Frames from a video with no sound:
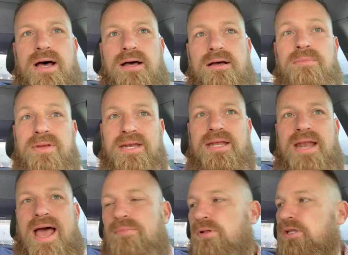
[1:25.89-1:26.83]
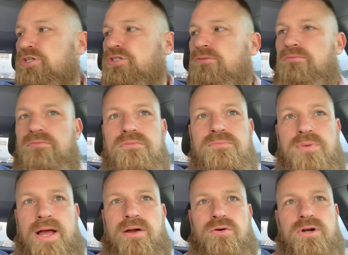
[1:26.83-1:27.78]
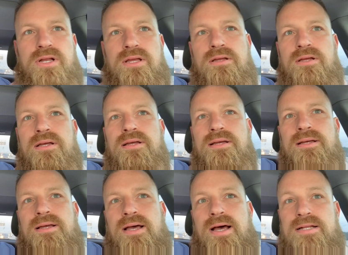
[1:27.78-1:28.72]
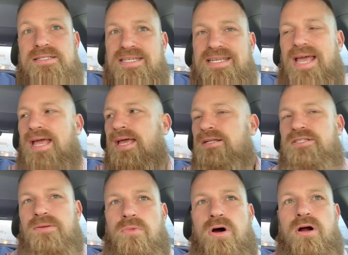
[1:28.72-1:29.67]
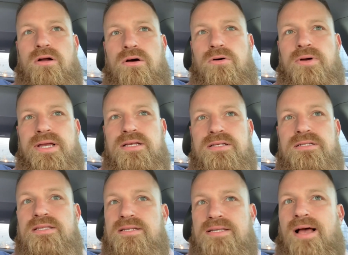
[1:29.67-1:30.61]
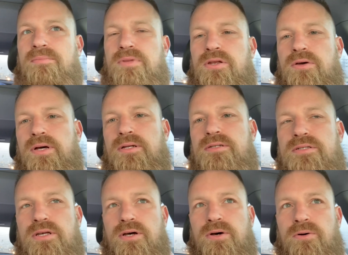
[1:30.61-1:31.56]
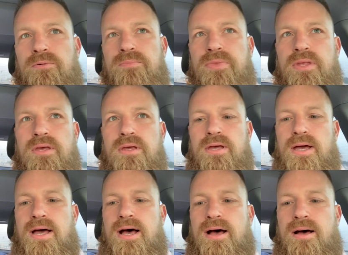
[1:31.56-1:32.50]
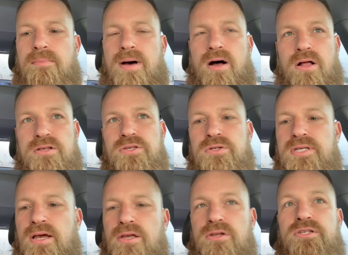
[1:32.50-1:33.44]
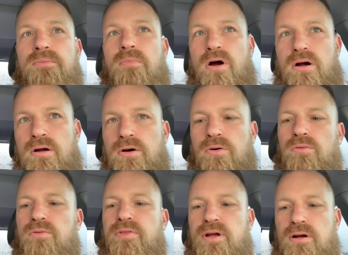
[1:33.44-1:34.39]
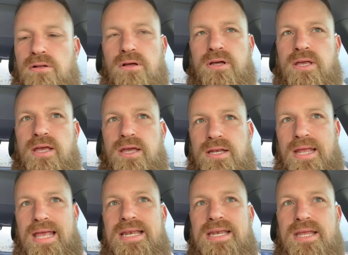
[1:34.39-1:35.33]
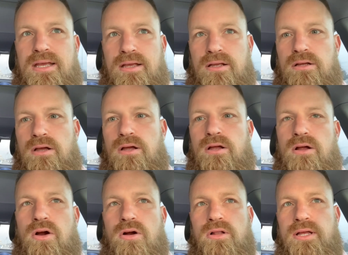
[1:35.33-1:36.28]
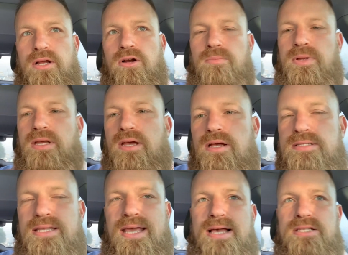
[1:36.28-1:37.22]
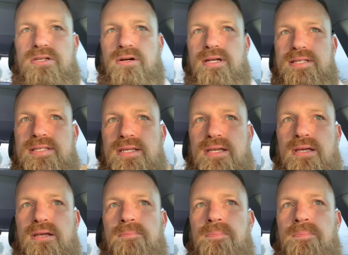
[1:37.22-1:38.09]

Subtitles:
immediate abolition priority, today and tomorrow is the time to do it. So I'll also tell you tomorrow they're looking at ending earlier because the SREC